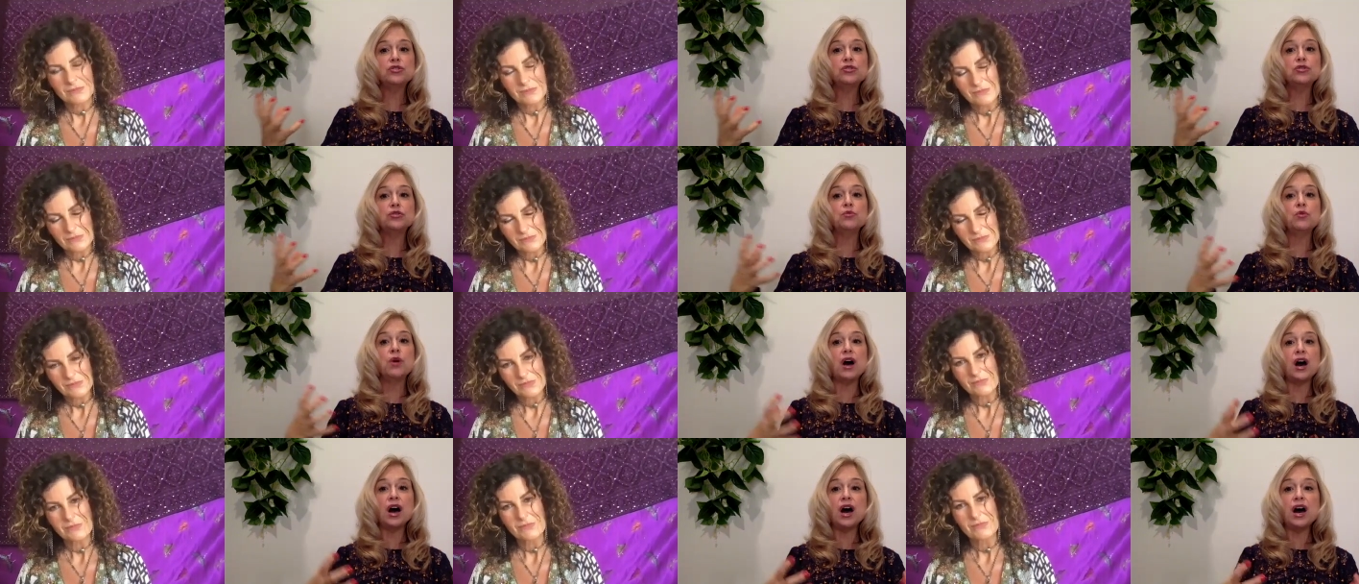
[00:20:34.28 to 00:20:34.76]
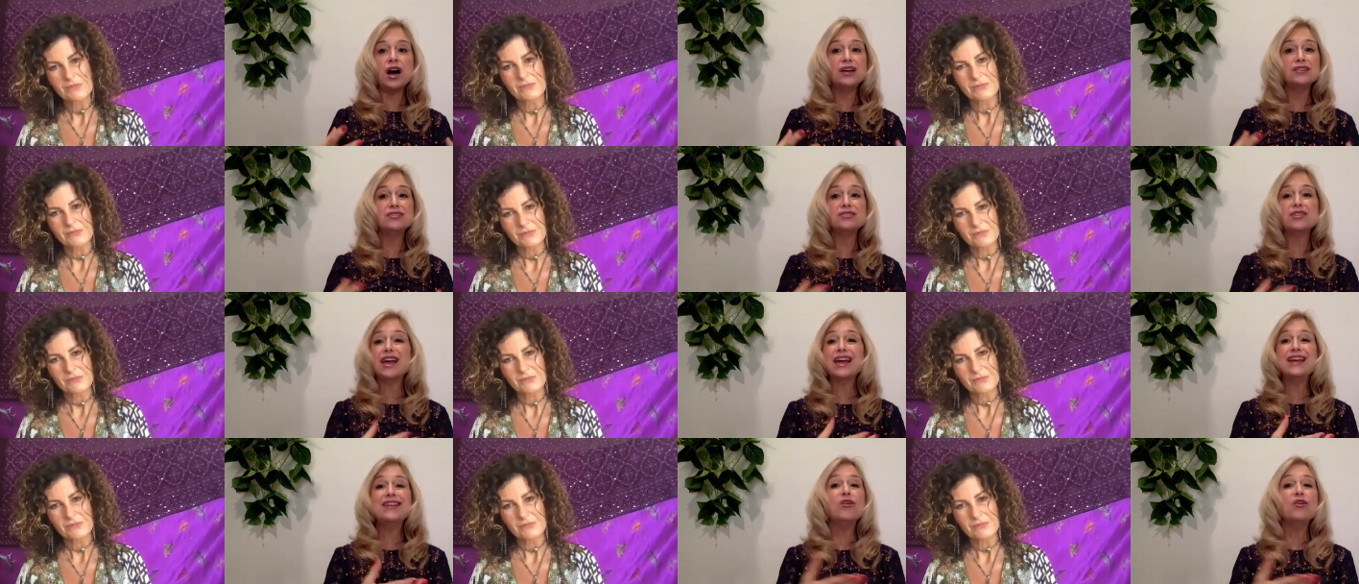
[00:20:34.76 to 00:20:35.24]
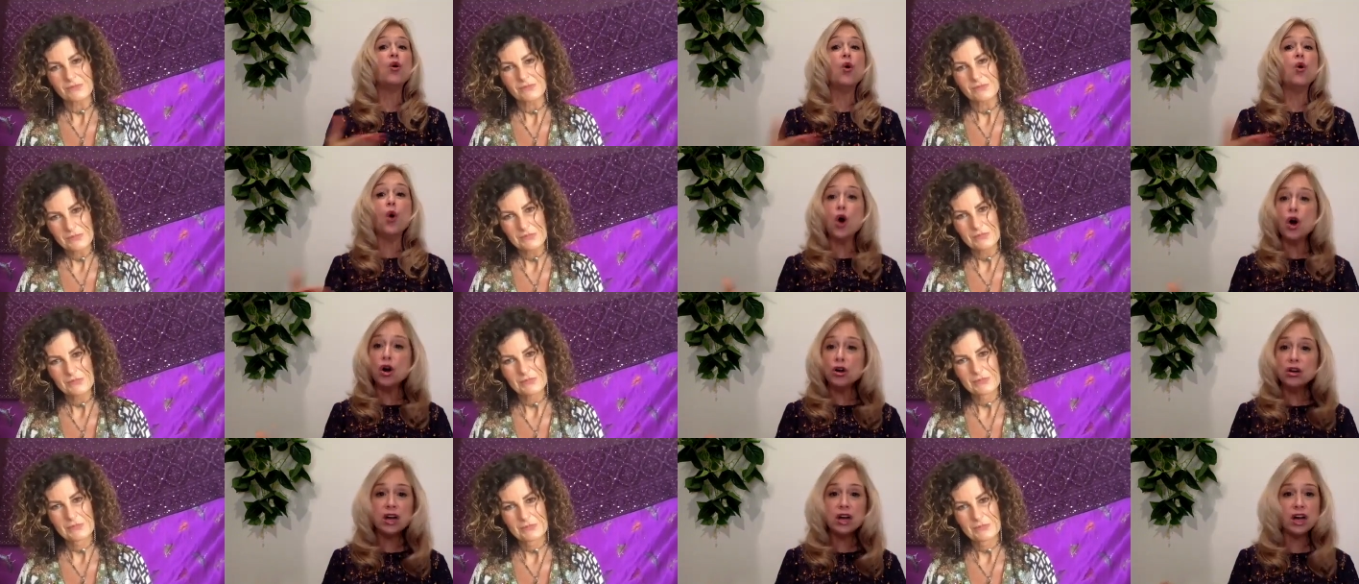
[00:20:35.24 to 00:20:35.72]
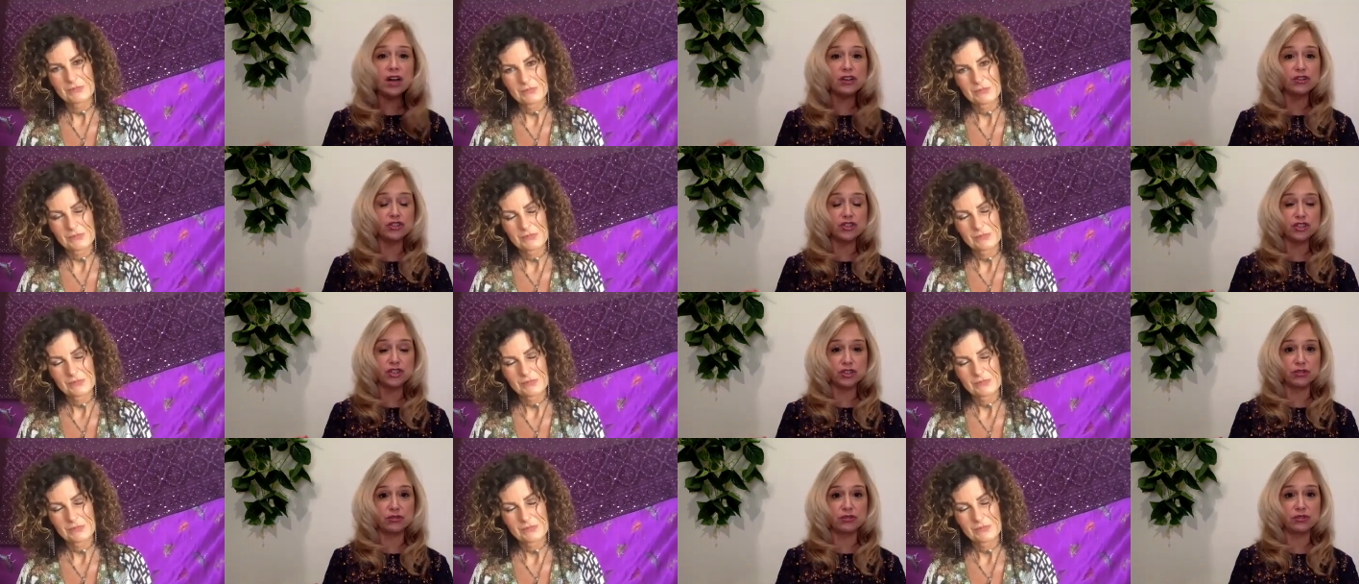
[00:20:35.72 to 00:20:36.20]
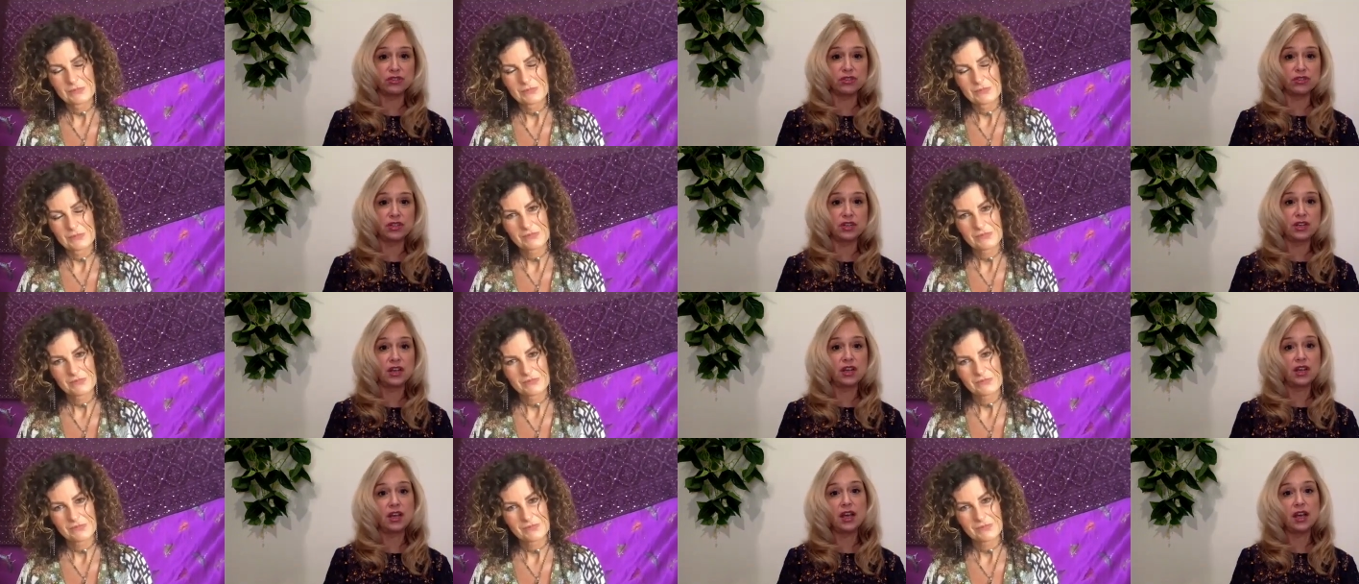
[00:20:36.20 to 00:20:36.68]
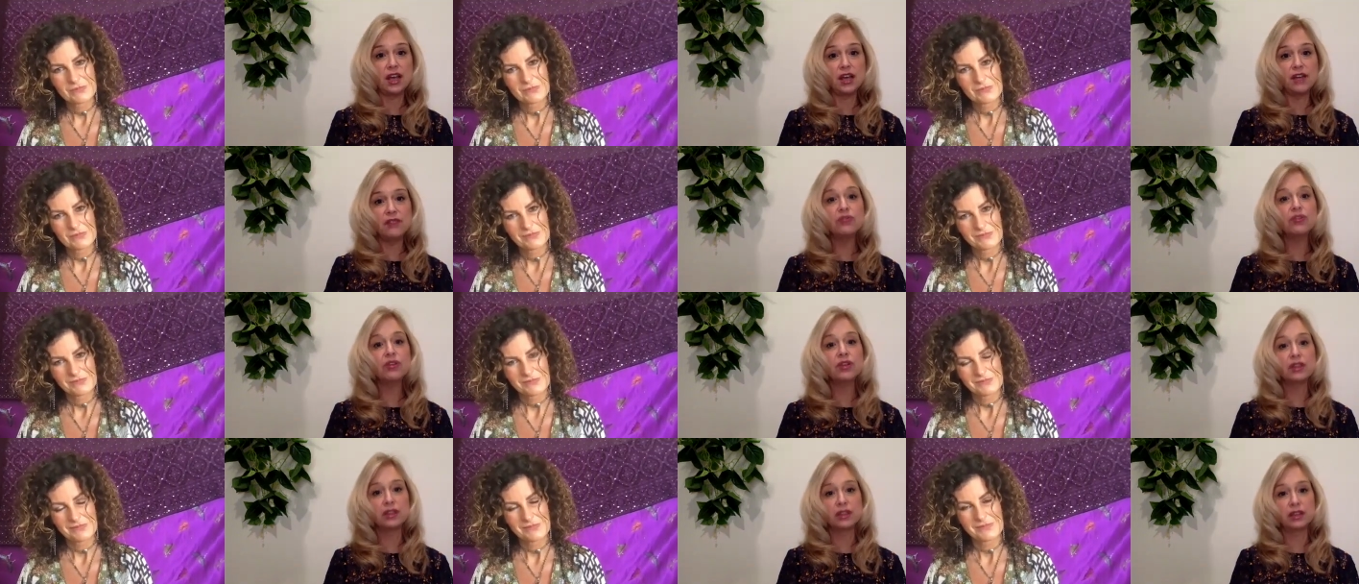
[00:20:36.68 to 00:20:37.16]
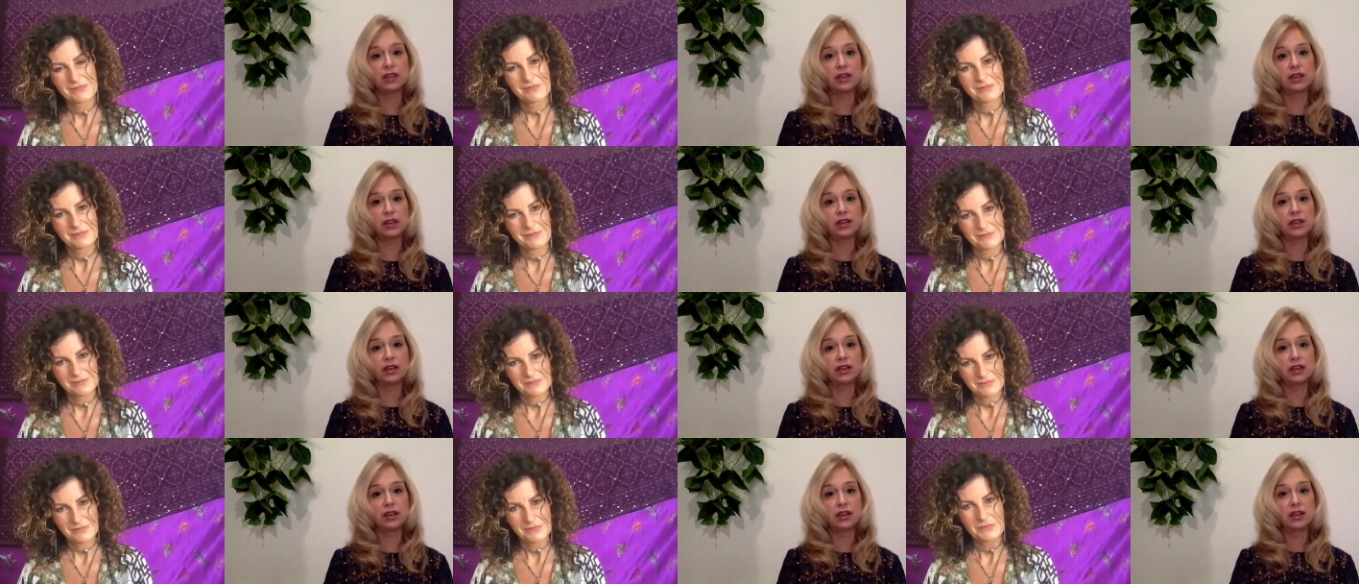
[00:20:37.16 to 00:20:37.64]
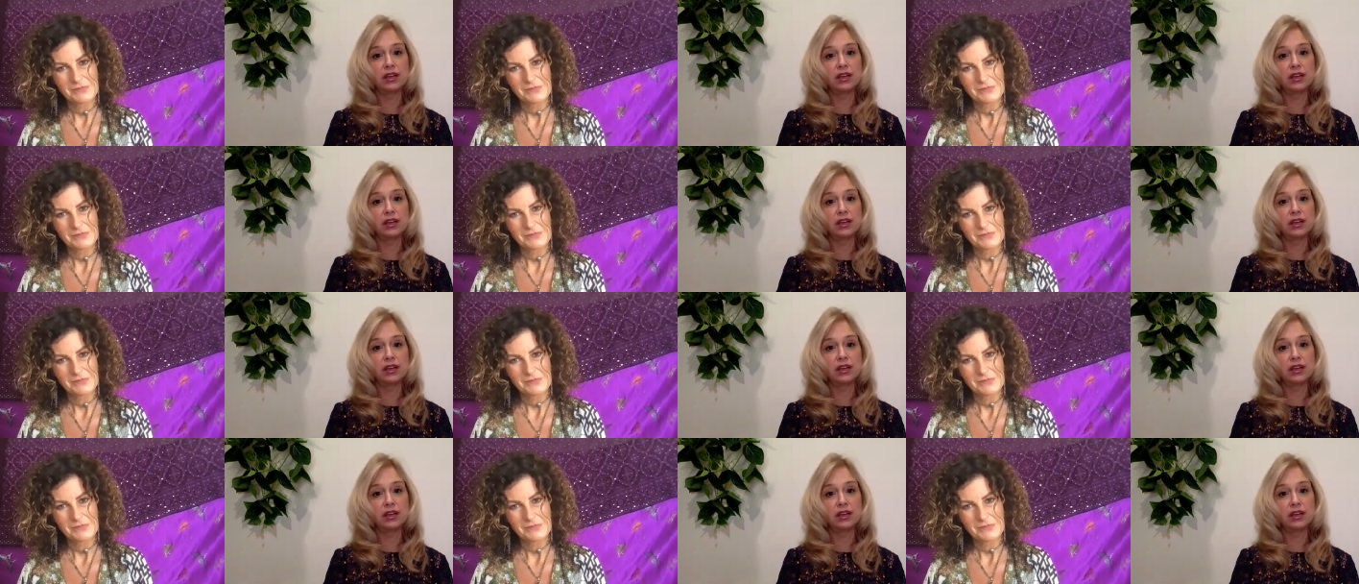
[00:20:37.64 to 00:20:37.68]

Speaker 1: to us and all cultures everything